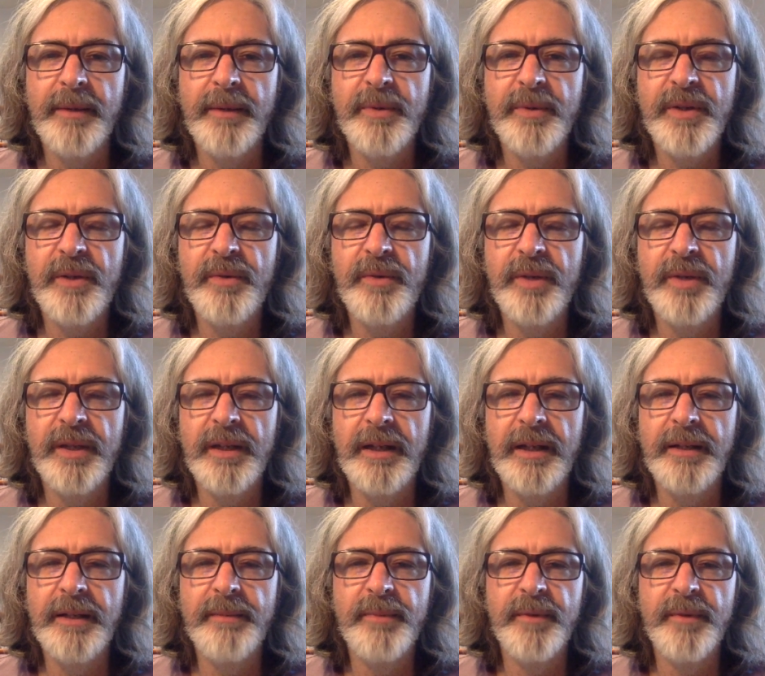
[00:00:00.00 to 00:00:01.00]
I was told at the
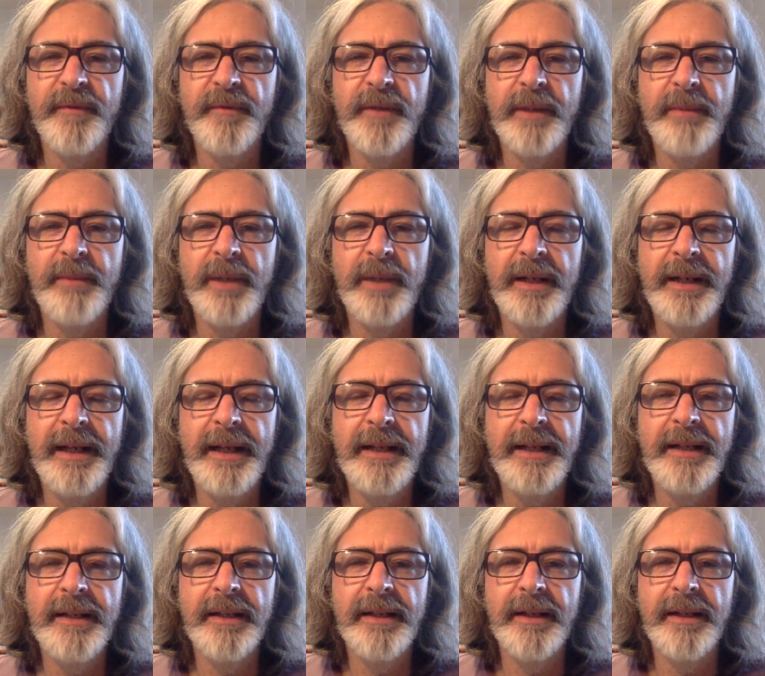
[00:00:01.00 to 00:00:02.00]
London Book Fair by an
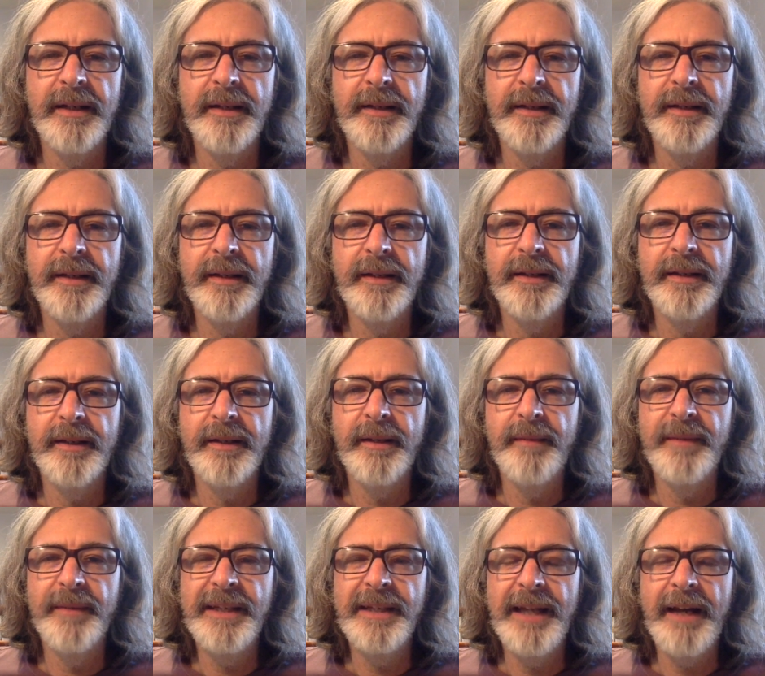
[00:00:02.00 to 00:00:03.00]
editor that
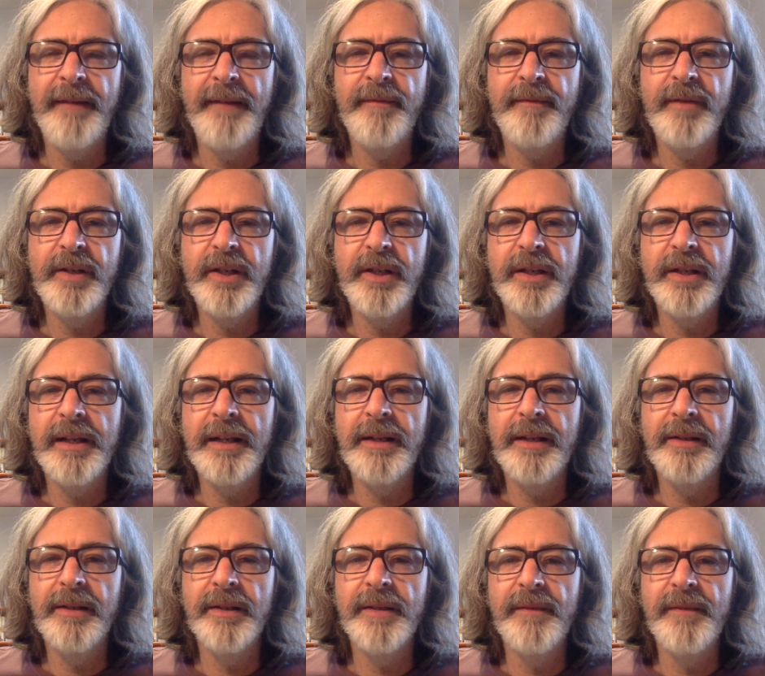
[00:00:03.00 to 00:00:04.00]
the average
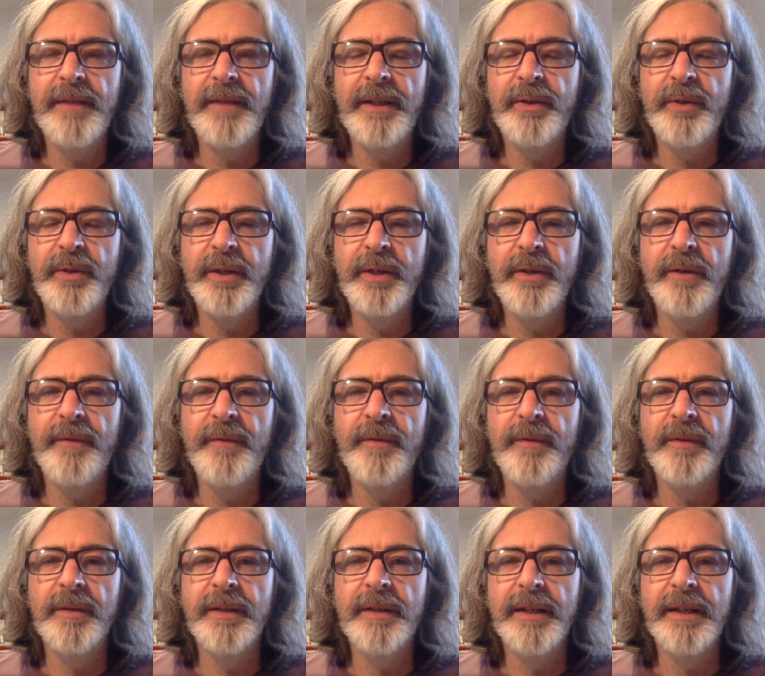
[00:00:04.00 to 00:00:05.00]
sales of literary
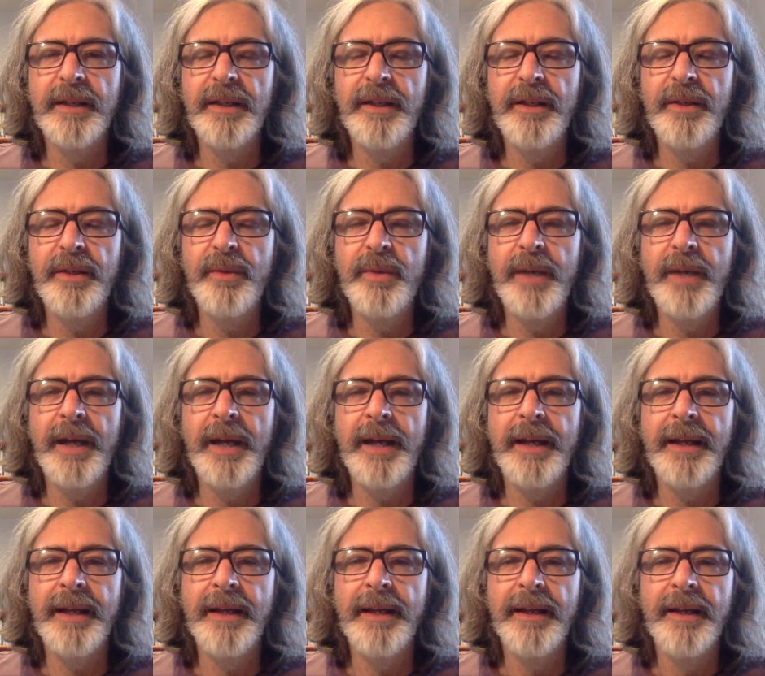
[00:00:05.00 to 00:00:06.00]
novels in the
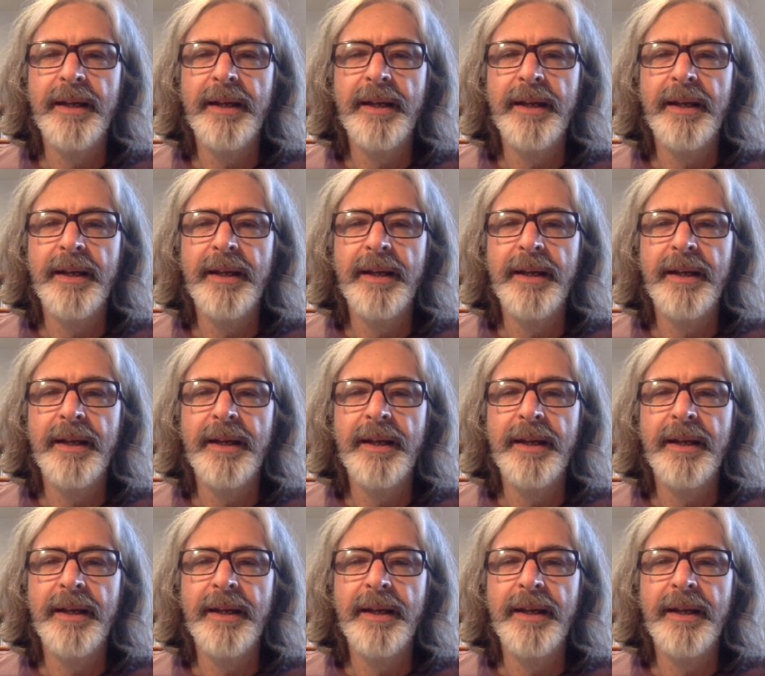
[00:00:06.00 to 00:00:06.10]
UK